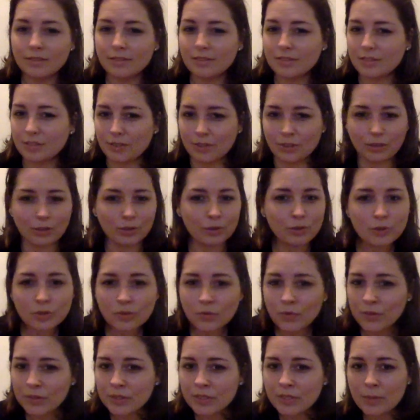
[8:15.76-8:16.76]
to lose
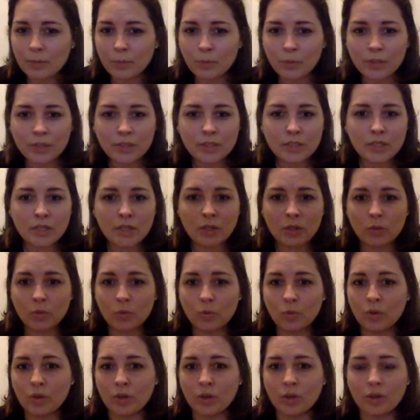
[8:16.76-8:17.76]
for some reason,
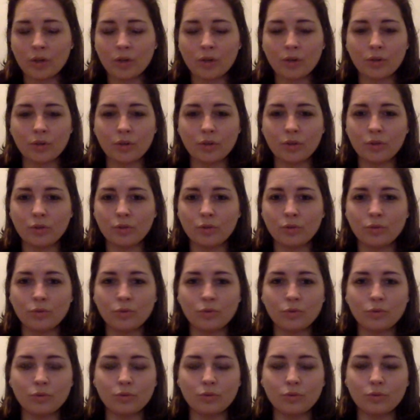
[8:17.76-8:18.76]
or your
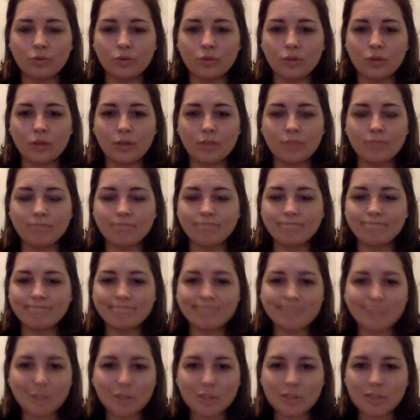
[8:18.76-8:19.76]

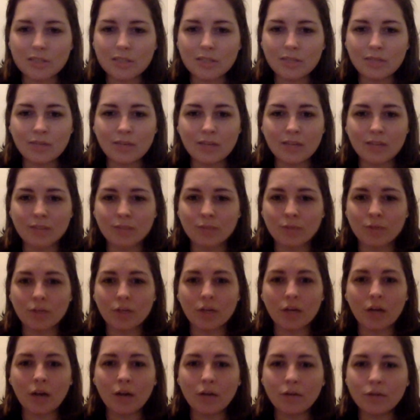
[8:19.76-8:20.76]
sleep gets more
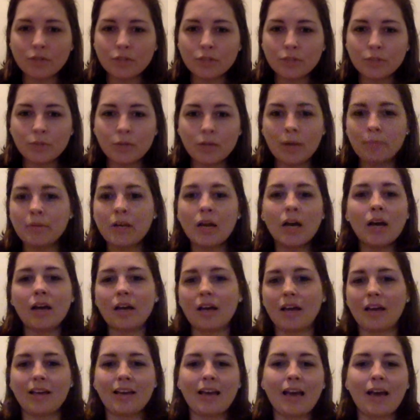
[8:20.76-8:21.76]
comfortable.
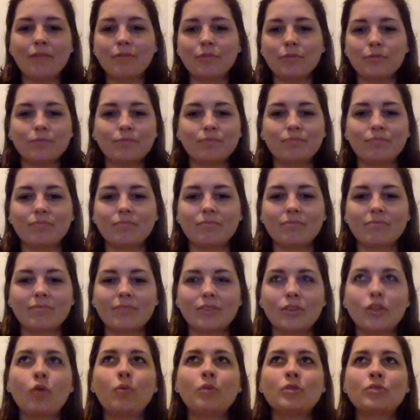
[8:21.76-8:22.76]

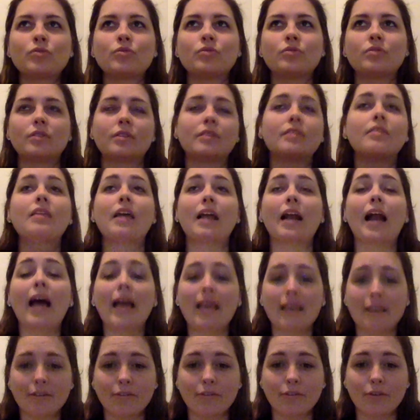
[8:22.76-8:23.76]
No one's that I
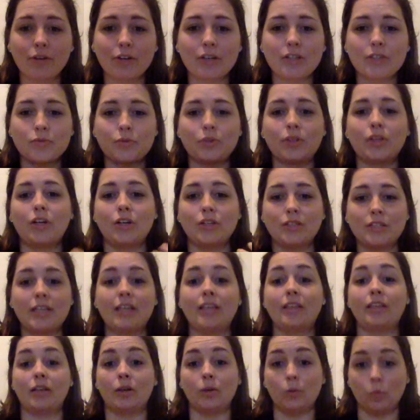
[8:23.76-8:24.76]
have heard has really
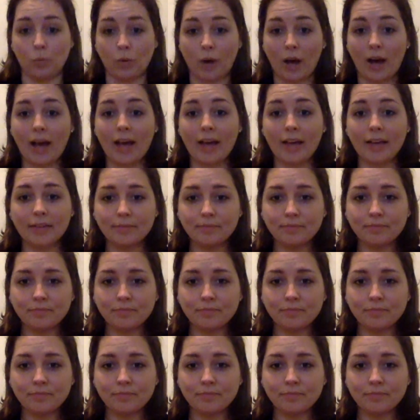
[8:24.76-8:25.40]
articulated why